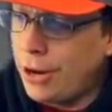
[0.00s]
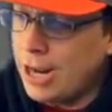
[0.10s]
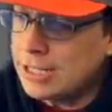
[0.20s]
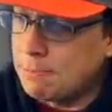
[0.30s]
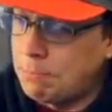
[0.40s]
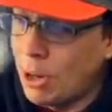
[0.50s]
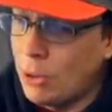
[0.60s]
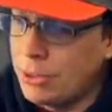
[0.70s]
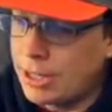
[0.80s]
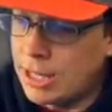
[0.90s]
a nice
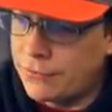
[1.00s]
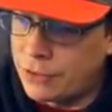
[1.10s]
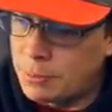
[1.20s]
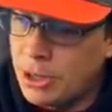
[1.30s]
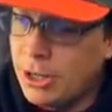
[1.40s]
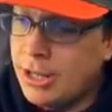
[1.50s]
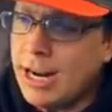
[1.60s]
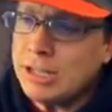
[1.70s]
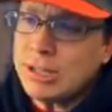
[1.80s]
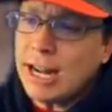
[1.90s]
bone to kickflip. You
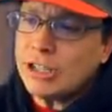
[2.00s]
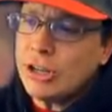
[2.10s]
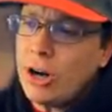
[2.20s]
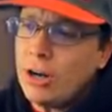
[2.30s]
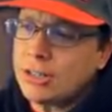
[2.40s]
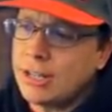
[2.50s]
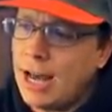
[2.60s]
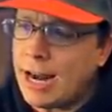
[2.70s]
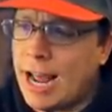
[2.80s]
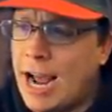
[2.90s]
guys are catching on to not